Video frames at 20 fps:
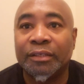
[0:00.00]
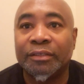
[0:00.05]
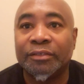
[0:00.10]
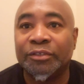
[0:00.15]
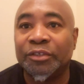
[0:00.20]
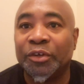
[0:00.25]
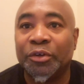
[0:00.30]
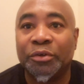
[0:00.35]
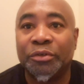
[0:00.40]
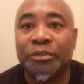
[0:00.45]

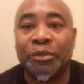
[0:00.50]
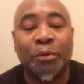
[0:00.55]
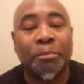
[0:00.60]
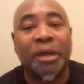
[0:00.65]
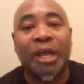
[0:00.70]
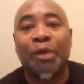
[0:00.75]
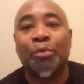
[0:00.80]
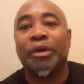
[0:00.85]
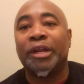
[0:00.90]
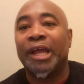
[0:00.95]
You know, no
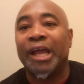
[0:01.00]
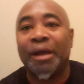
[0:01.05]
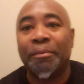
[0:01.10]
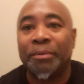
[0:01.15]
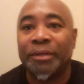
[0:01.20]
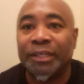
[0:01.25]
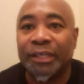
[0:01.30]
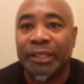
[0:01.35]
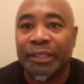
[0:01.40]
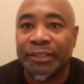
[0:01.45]
matter what
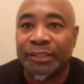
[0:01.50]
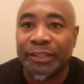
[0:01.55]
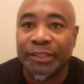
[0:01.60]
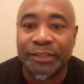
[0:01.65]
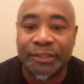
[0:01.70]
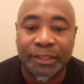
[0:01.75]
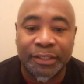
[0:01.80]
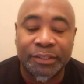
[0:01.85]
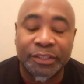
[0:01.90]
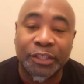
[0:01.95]
happened, they
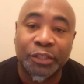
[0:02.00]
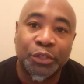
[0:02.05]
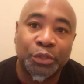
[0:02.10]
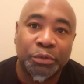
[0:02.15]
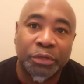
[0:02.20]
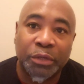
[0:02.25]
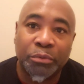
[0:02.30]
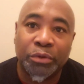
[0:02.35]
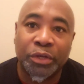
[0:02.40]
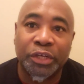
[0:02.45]
still do
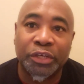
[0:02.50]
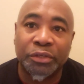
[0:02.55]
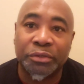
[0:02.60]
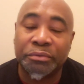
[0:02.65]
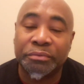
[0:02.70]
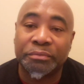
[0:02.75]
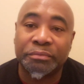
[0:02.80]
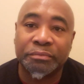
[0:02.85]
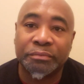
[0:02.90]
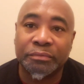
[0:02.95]
what they want to
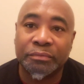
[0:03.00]
do.